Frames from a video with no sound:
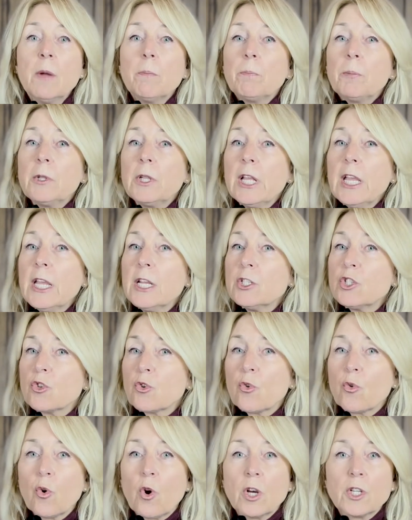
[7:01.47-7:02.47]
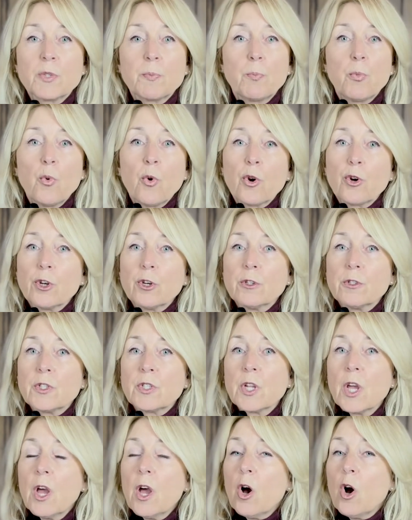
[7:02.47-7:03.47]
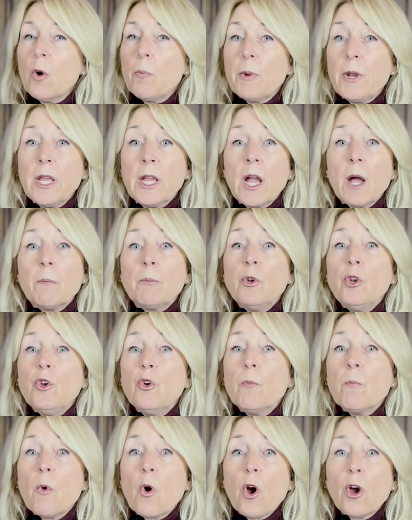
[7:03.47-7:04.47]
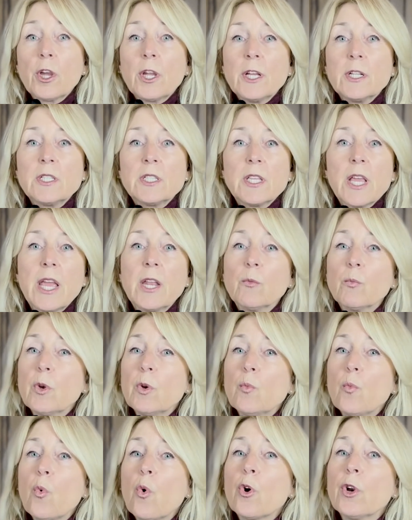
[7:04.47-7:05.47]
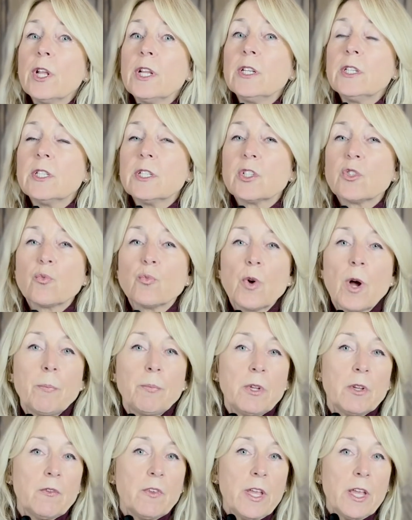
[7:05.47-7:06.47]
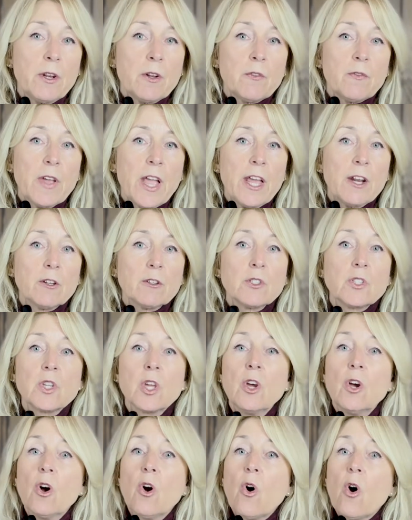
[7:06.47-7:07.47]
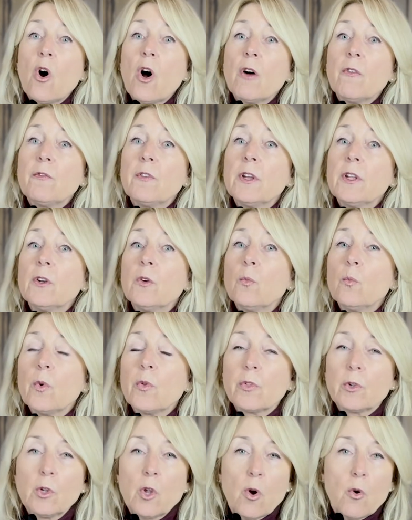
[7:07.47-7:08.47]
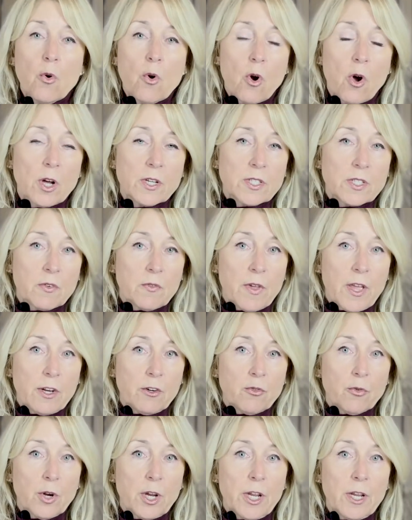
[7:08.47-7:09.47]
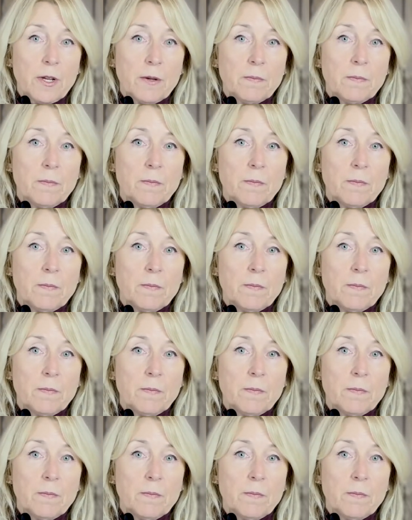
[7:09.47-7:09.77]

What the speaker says: bleeds across borders, opening up new markets and rewarding disruptive innovators, often with low costs of entry.